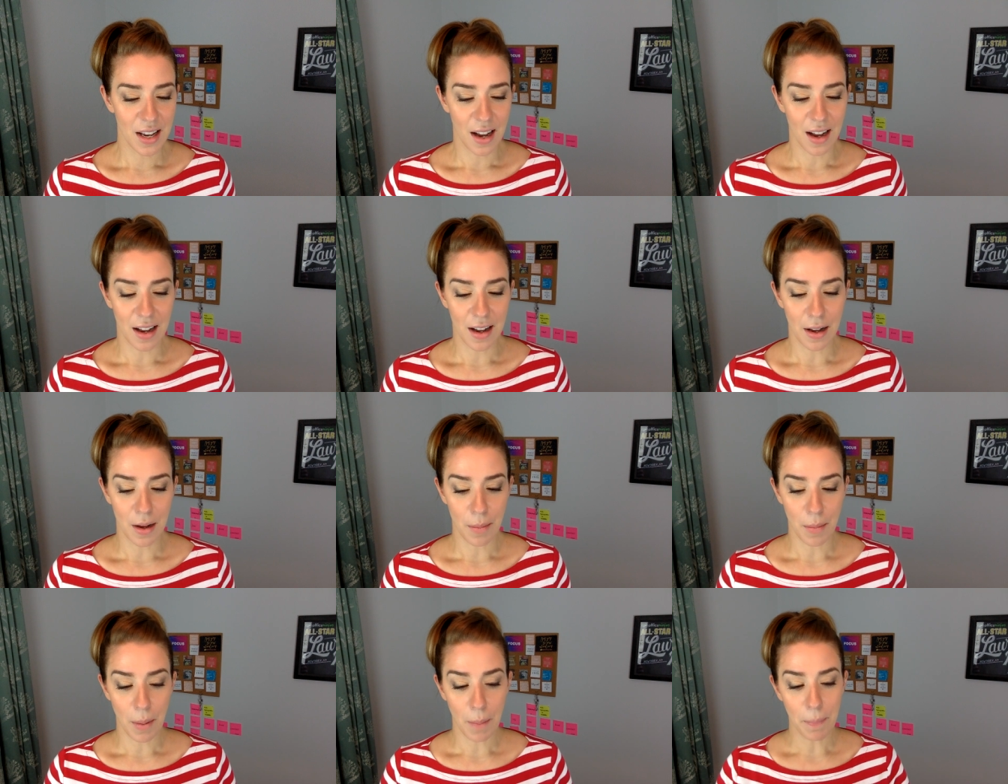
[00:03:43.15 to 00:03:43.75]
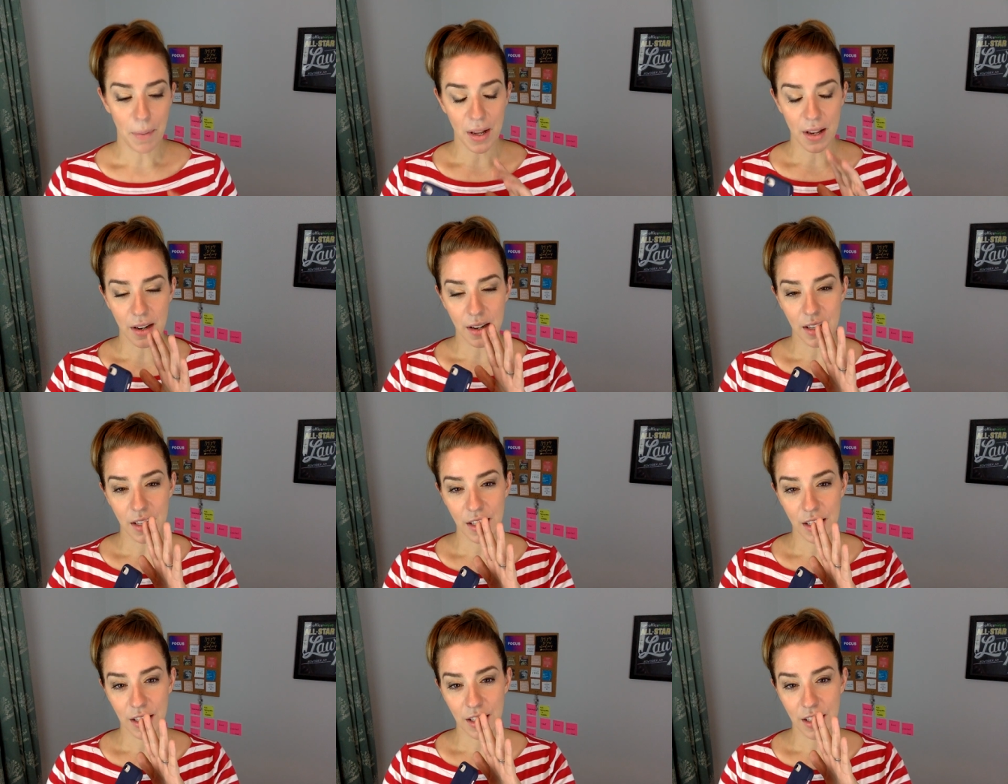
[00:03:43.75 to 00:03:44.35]
Um, but
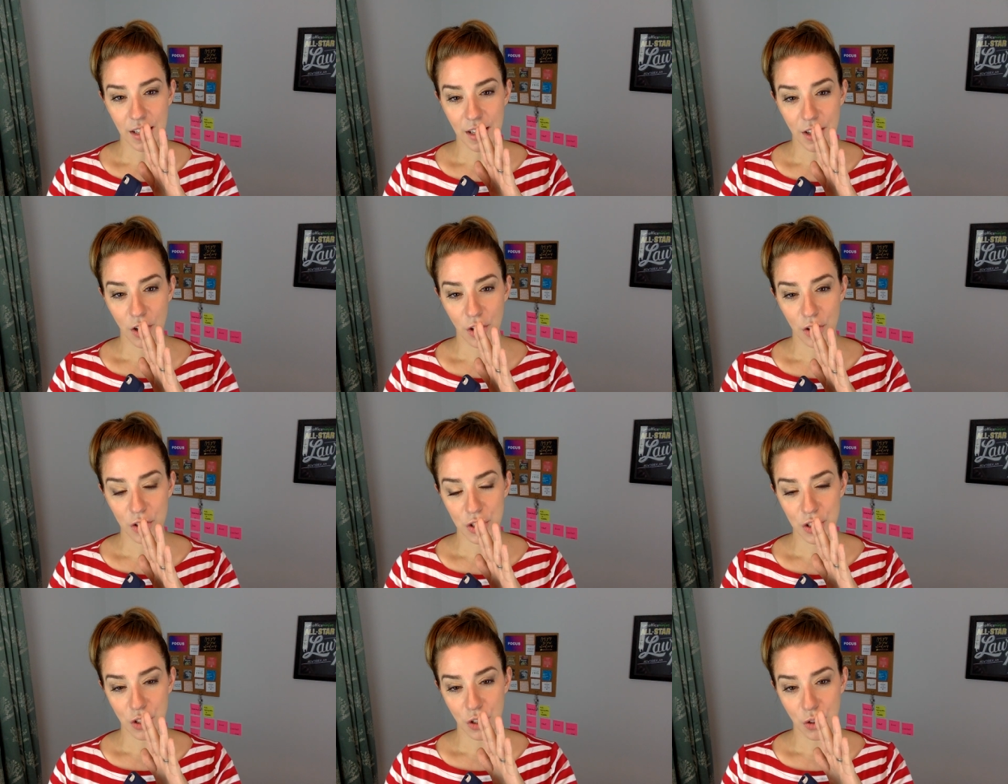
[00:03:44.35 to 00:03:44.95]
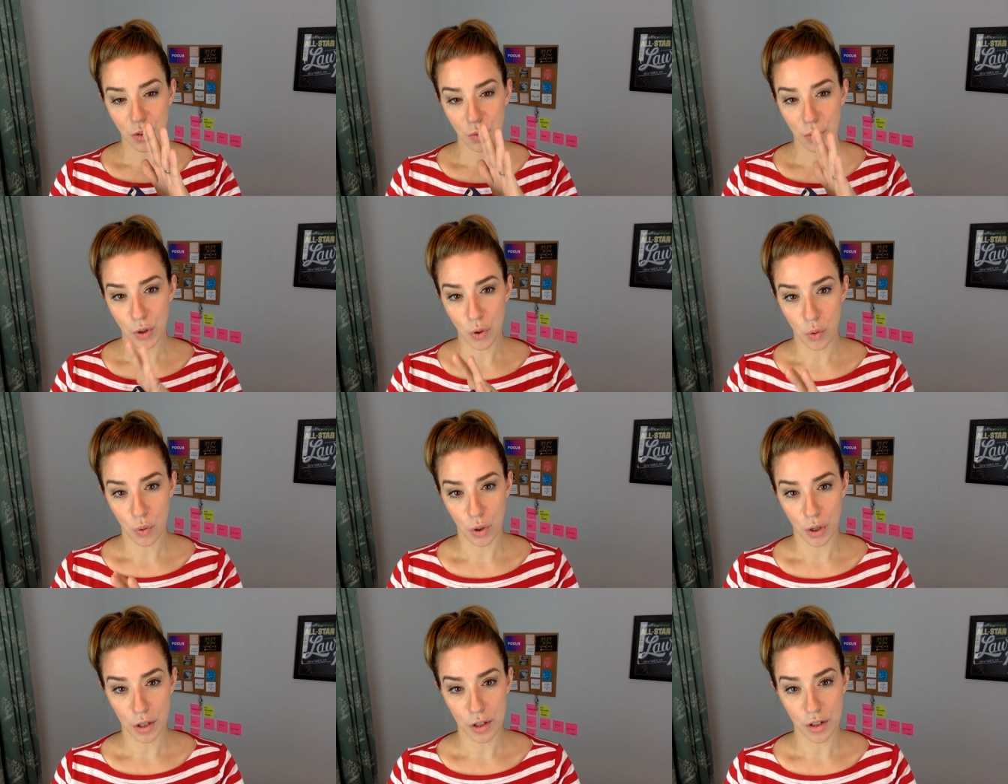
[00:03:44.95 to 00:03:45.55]
it can also
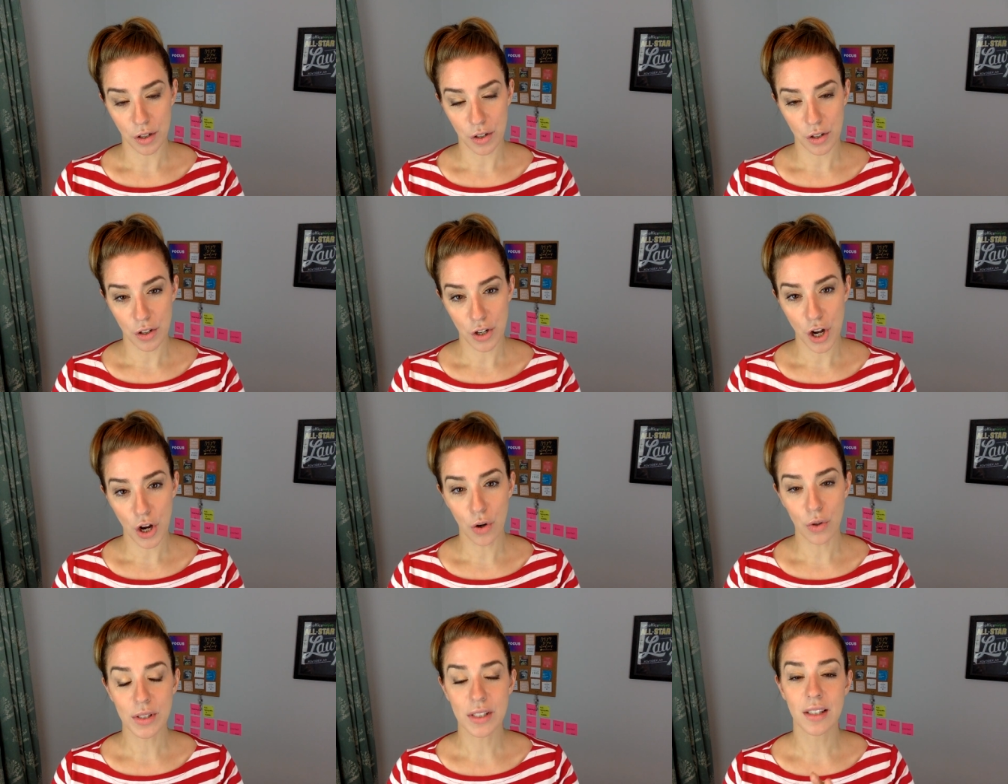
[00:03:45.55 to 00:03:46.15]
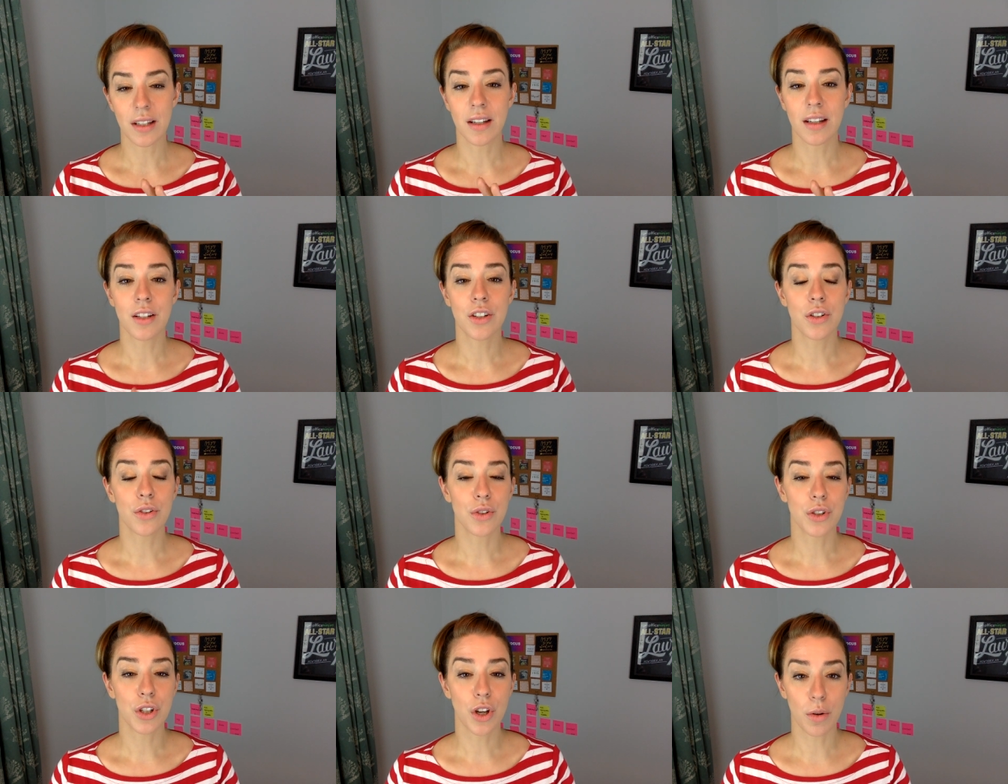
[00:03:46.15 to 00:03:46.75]
record notes, it can
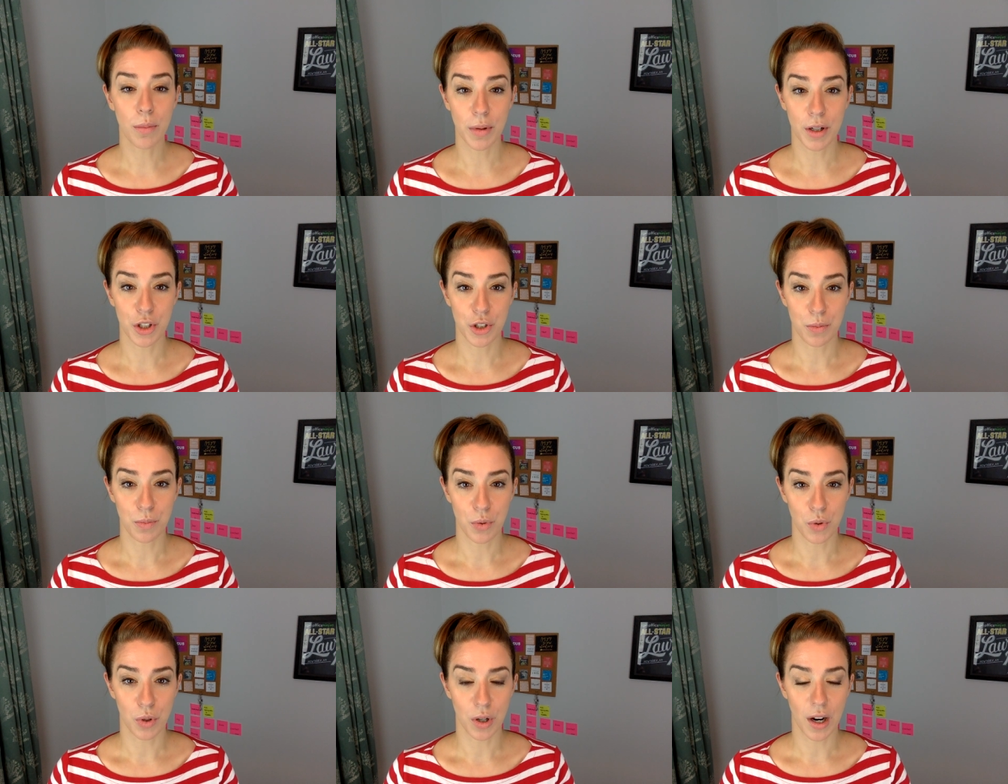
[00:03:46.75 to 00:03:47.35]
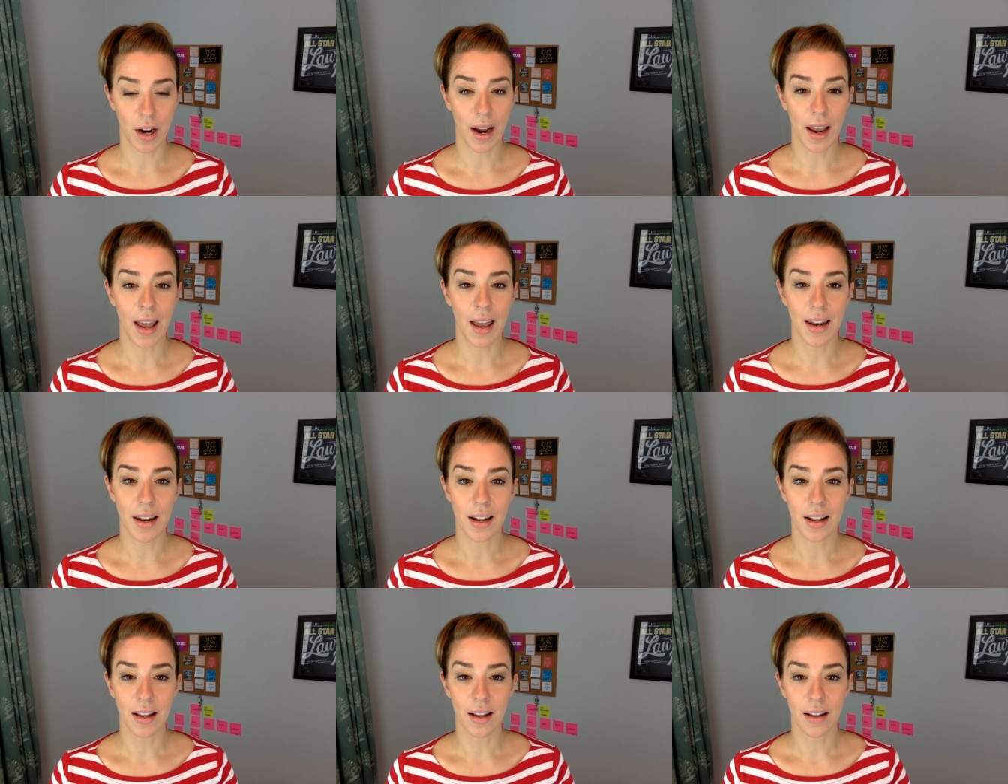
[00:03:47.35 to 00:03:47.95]
do so much more,
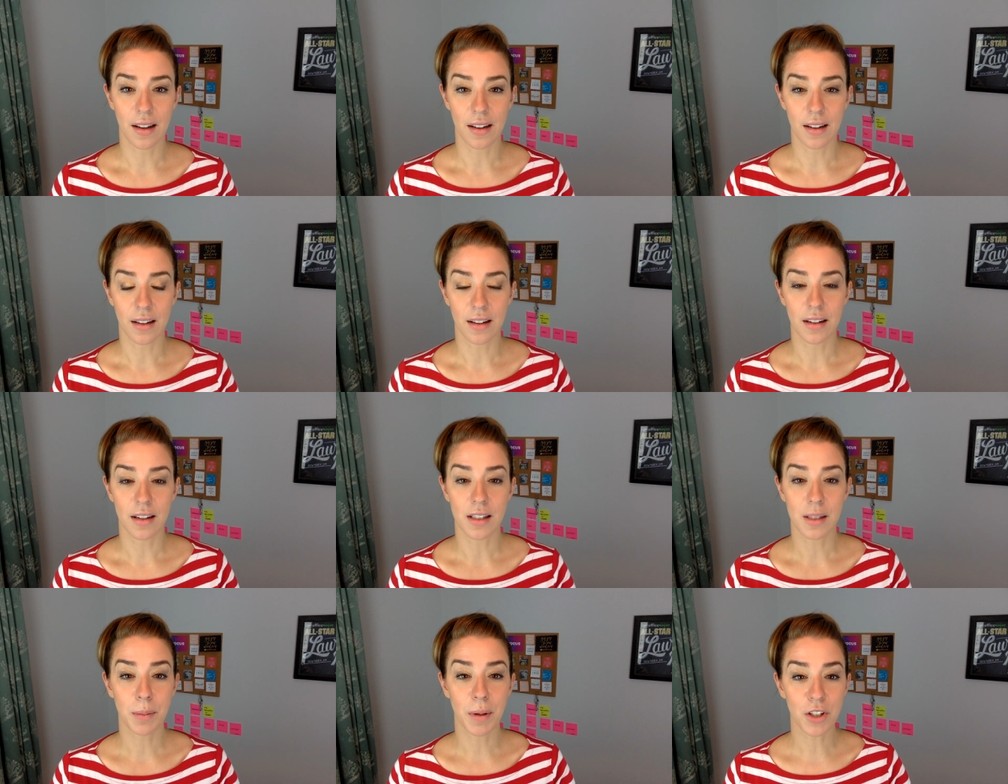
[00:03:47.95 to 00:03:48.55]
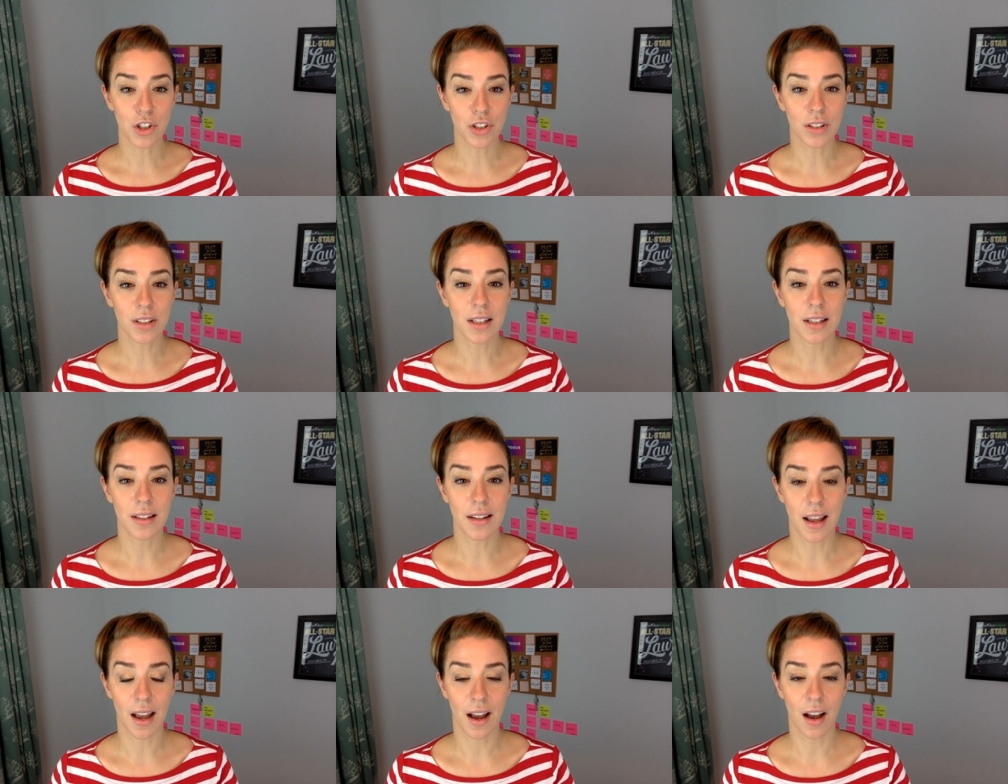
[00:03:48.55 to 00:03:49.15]
and uh,
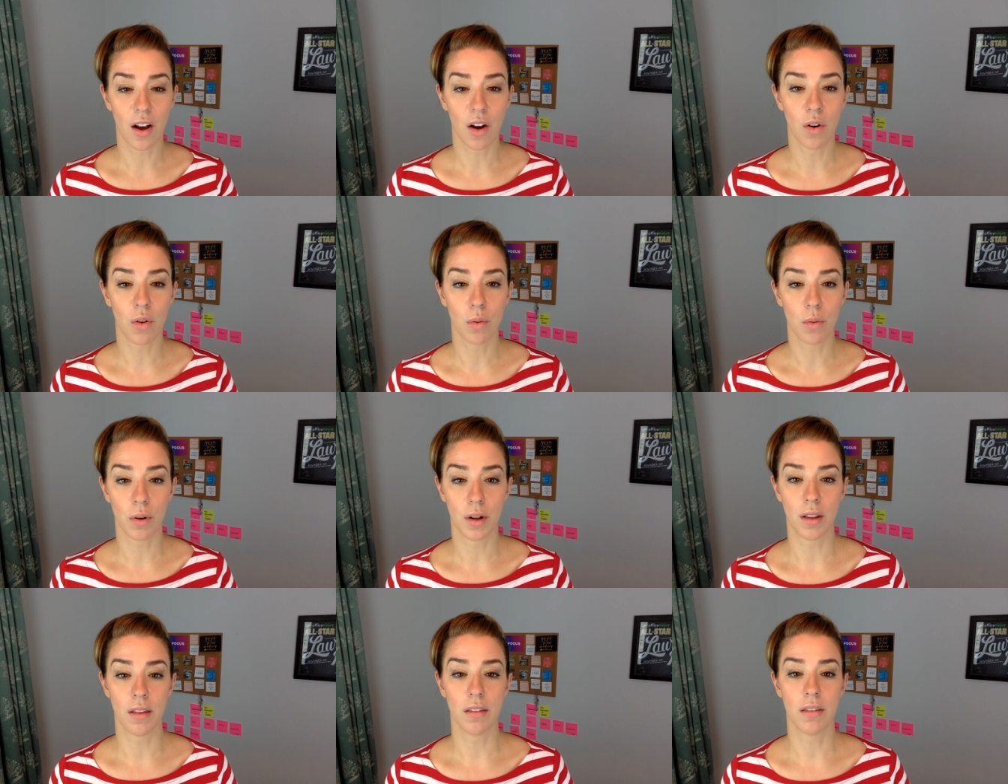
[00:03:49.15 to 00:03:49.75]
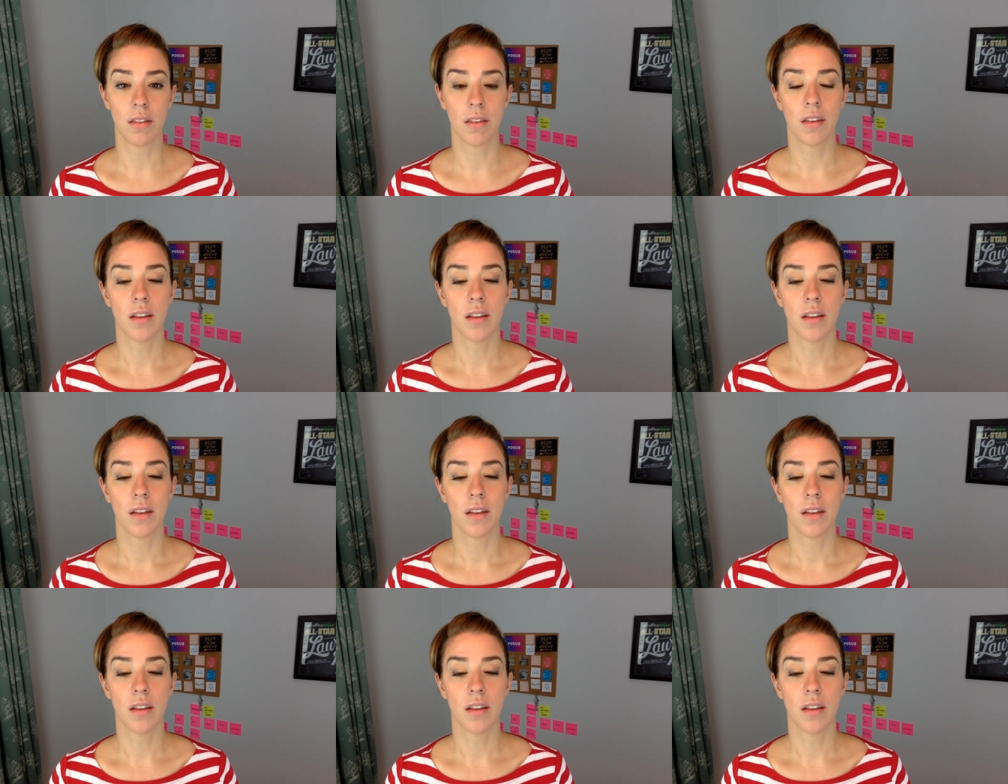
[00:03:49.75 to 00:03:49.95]
especially now with